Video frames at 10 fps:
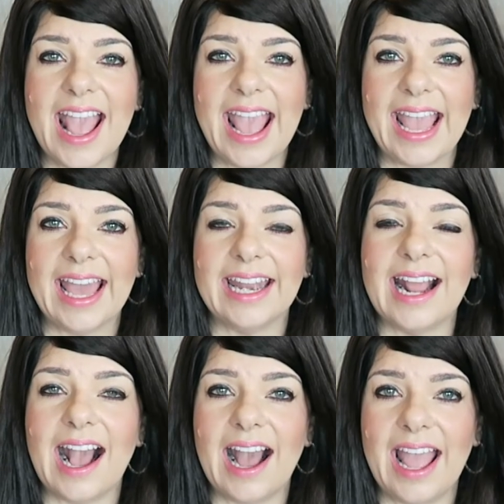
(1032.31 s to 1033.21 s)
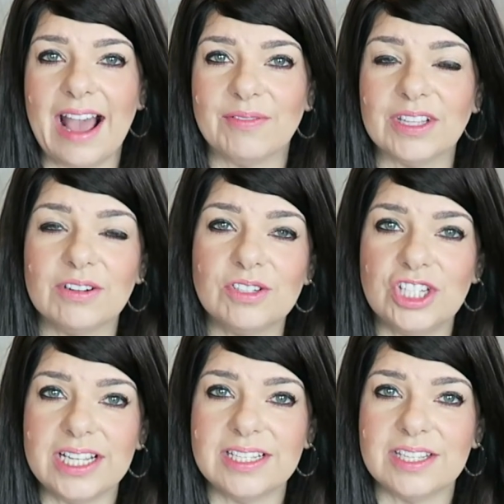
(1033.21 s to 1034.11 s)
And I have a little
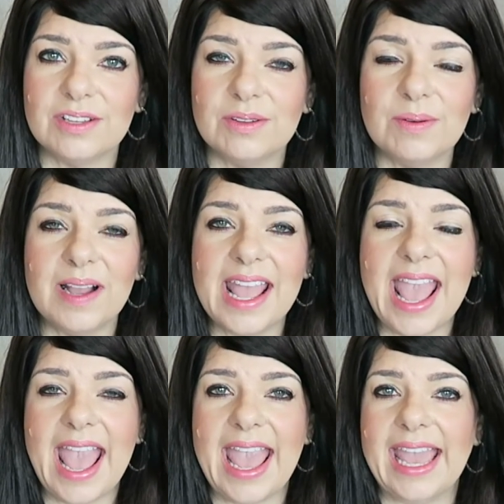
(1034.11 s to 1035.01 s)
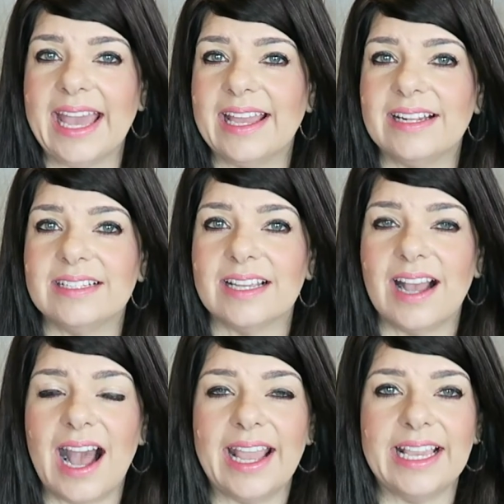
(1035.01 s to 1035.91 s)
Shih Tzu, and
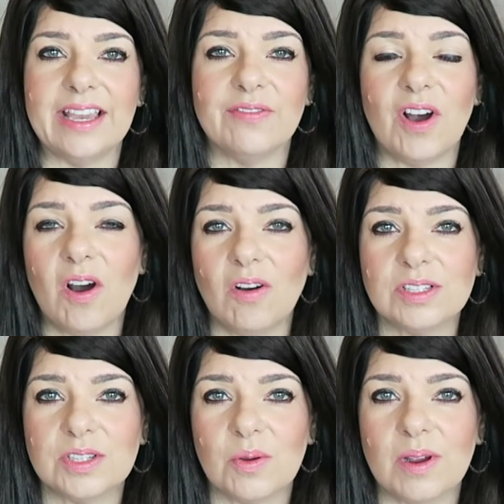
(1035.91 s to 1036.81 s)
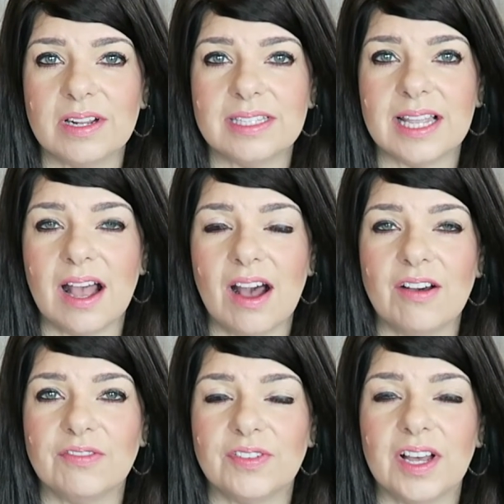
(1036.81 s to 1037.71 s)
I give all sorts
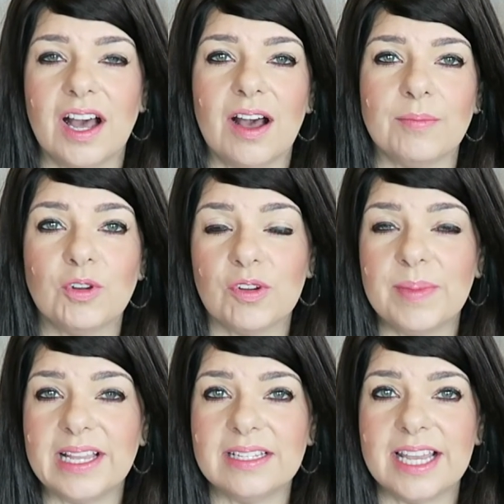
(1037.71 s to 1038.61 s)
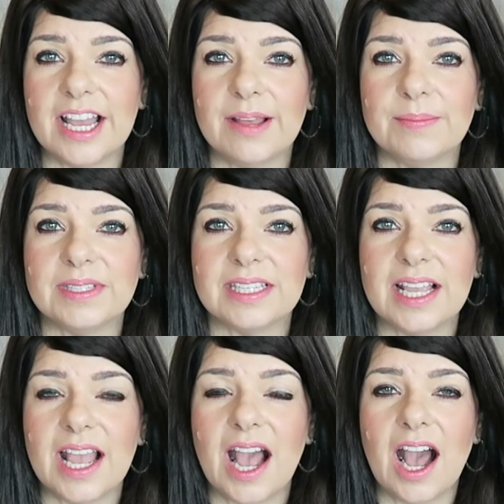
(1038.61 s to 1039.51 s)
of grooming tips
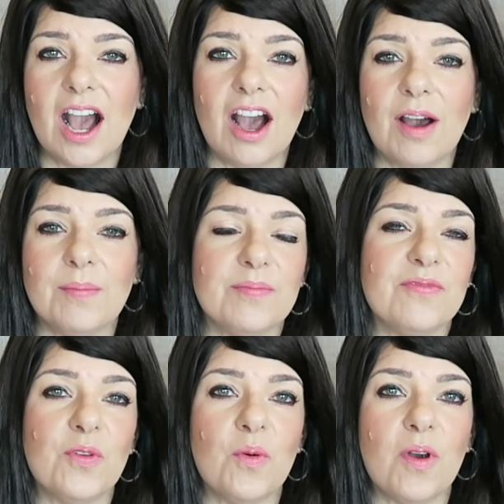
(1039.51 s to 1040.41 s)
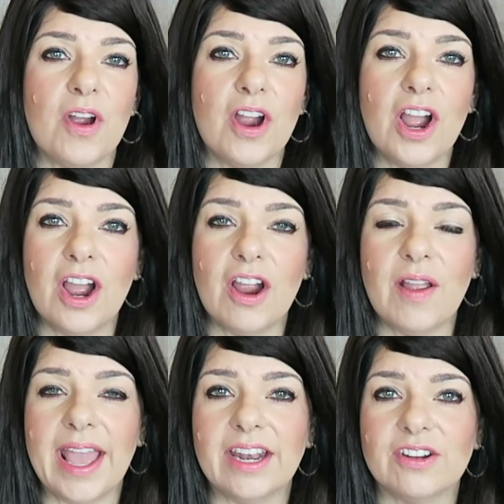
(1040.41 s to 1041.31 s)
for her
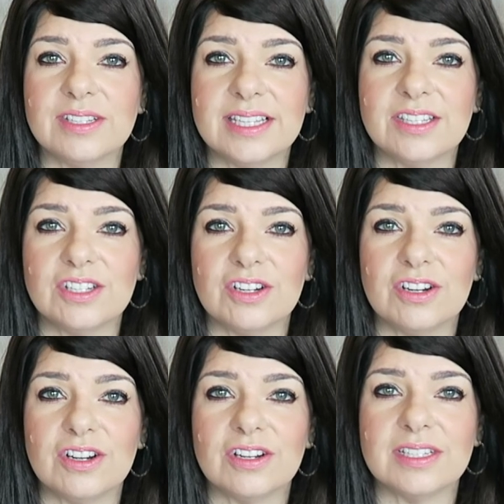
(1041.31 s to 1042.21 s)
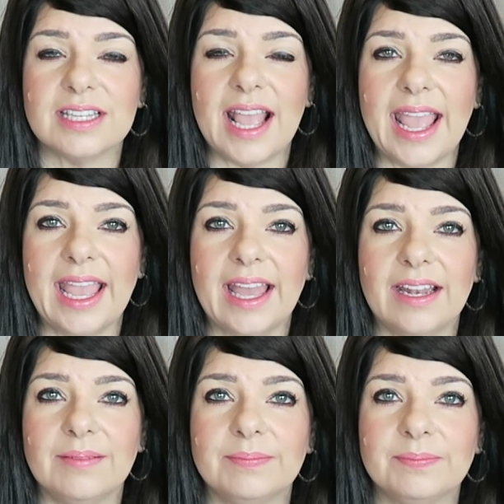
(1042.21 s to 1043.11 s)
and her sisters,
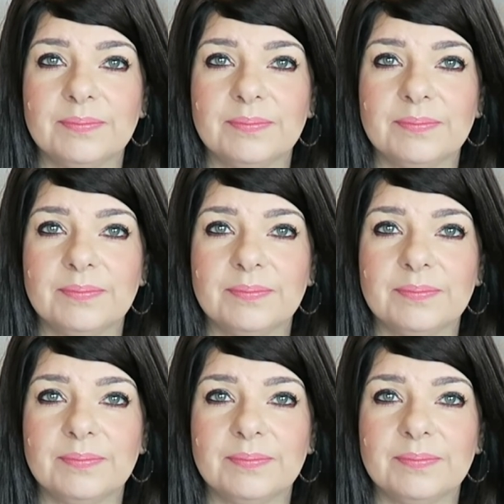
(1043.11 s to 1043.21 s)
and